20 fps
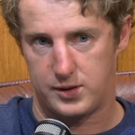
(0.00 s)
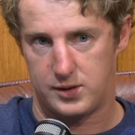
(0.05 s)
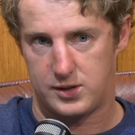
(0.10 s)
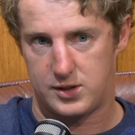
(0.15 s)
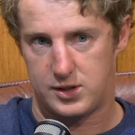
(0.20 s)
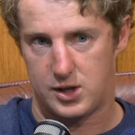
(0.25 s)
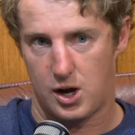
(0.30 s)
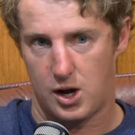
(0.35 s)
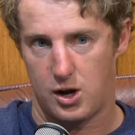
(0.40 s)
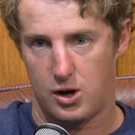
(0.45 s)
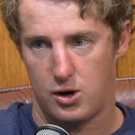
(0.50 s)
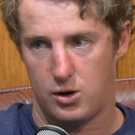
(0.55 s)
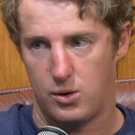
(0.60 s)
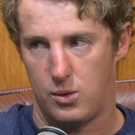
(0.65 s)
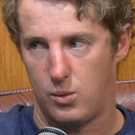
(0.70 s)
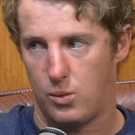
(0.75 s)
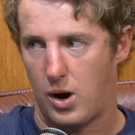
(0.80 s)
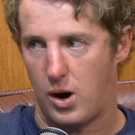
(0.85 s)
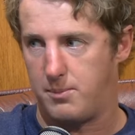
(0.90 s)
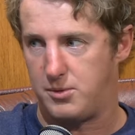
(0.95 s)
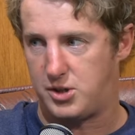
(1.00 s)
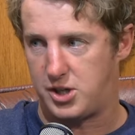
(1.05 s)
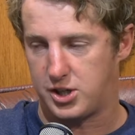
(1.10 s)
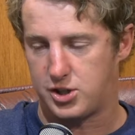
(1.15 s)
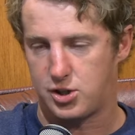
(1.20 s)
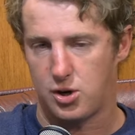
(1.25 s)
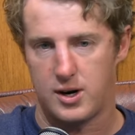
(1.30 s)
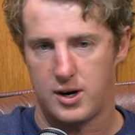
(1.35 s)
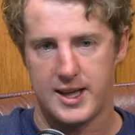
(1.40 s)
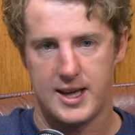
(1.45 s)
Mm. So I'm
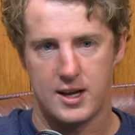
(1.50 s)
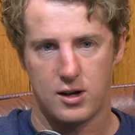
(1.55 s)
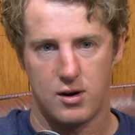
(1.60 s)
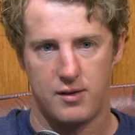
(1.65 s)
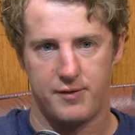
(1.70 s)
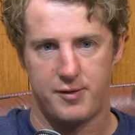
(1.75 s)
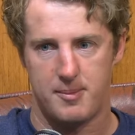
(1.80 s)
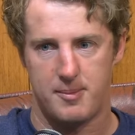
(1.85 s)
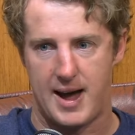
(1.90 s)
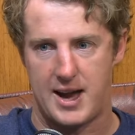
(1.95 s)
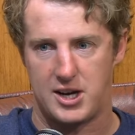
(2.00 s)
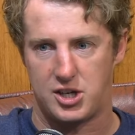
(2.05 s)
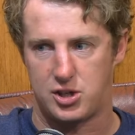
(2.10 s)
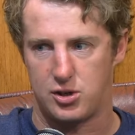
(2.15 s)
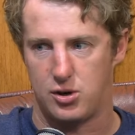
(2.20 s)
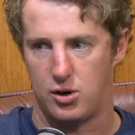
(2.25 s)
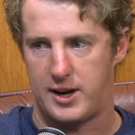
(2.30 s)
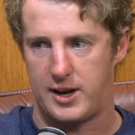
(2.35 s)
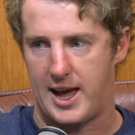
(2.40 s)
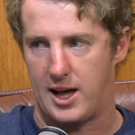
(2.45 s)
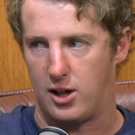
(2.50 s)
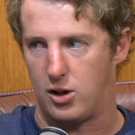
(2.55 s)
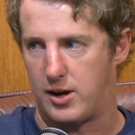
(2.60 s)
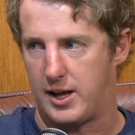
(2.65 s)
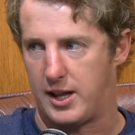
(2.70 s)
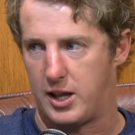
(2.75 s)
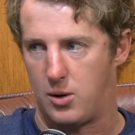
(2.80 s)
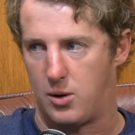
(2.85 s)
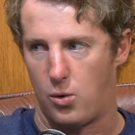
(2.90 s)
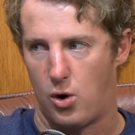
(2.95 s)
just trying to get confirmation on how long
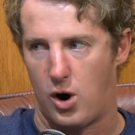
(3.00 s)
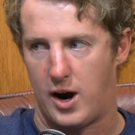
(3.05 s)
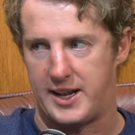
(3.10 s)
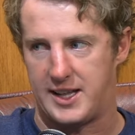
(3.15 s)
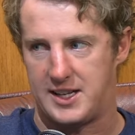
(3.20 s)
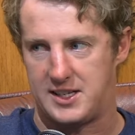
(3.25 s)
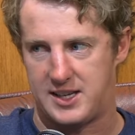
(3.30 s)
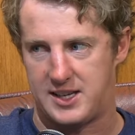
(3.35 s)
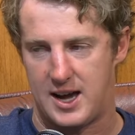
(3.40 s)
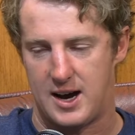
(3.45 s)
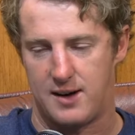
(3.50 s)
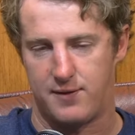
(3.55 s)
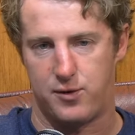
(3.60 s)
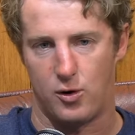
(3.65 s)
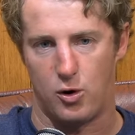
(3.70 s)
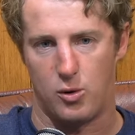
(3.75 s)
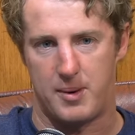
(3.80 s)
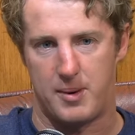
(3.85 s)
Elliot Whitehead's out for.